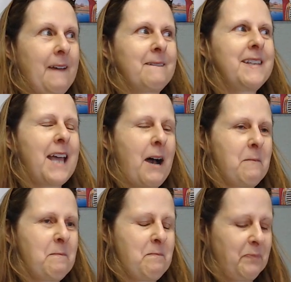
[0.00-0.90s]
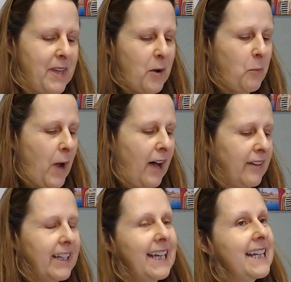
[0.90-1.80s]
Yeah. Well,
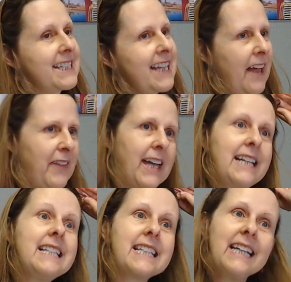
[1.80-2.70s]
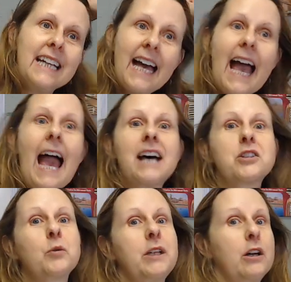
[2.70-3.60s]
it's not that easy, as
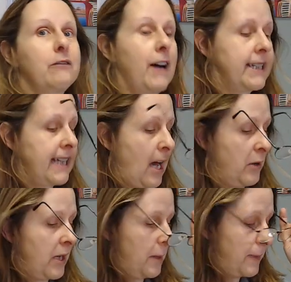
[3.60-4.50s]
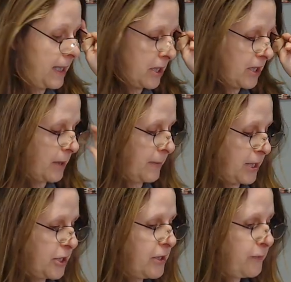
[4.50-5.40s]
Guido finds out, because on
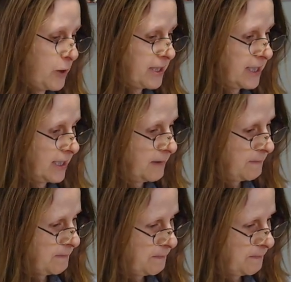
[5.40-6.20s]
page 214,